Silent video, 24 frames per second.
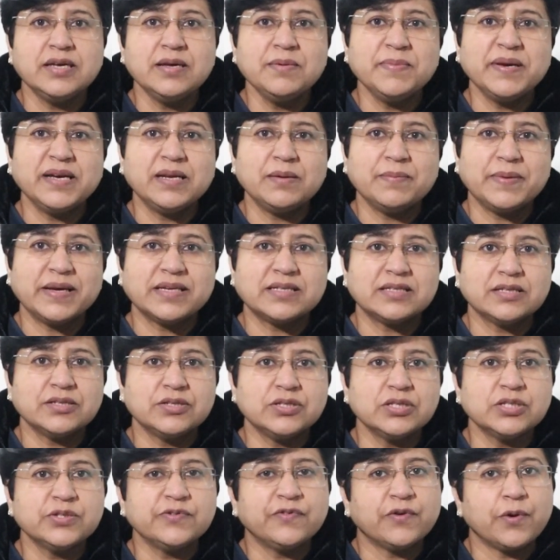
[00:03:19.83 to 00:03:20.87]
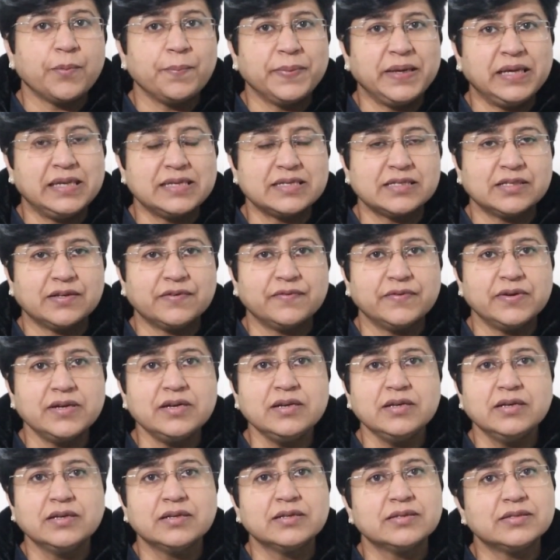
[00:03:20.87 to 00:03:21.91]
email messages from mail server,